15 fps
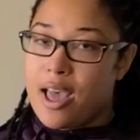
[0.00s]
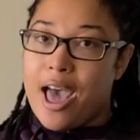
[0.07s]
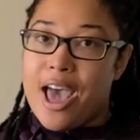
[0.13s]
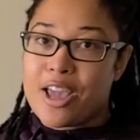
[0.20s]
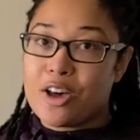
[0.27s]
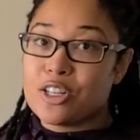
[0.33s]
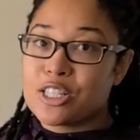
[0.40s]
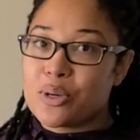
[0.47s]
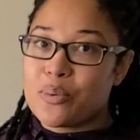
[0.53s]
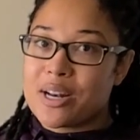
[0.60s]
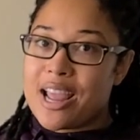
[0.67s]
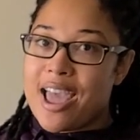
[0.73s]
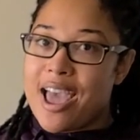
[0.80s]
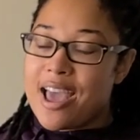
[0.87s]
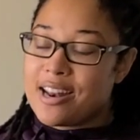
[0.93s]
I also went
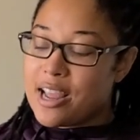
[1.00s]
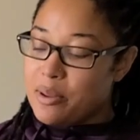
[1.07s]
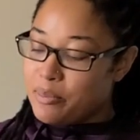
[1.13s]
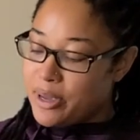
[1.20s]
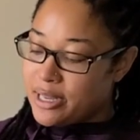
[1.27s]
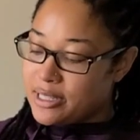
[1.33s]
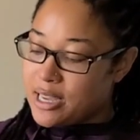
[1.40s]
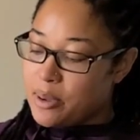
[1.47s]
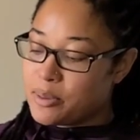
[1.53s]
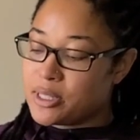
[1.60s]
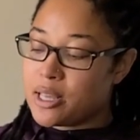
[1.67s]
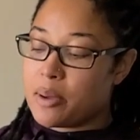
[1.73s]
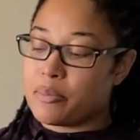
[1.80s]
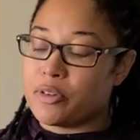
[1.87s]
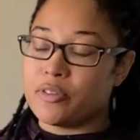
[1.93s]
ahead and picked up
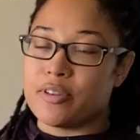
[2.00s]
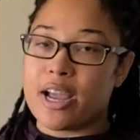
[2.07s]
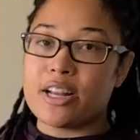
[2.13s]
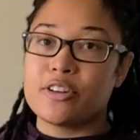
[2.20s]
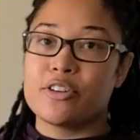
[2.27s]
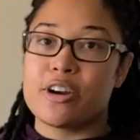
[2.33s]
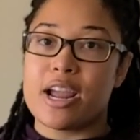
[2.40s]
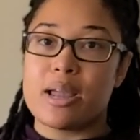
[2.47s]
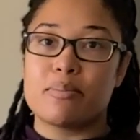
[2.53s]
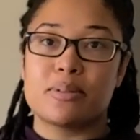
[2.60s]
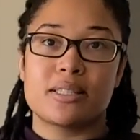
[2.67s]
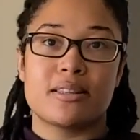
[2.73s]
some red grapes.